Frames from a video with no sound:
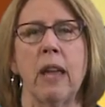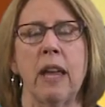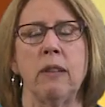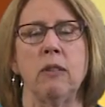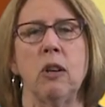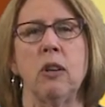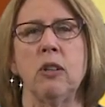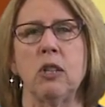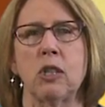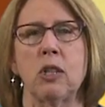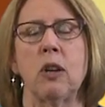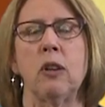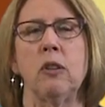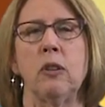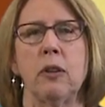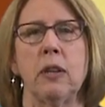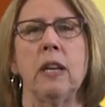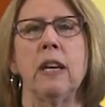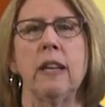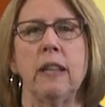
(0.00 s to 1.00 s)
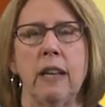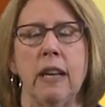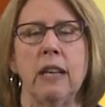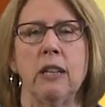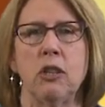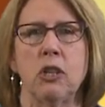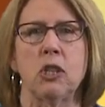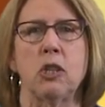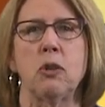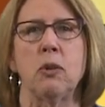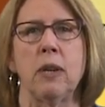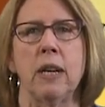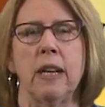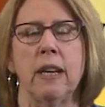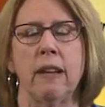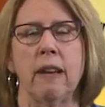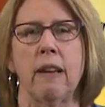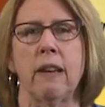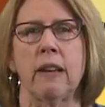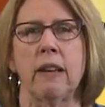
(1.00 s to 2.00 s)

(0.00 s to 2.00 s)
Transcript: And you can start looking at industry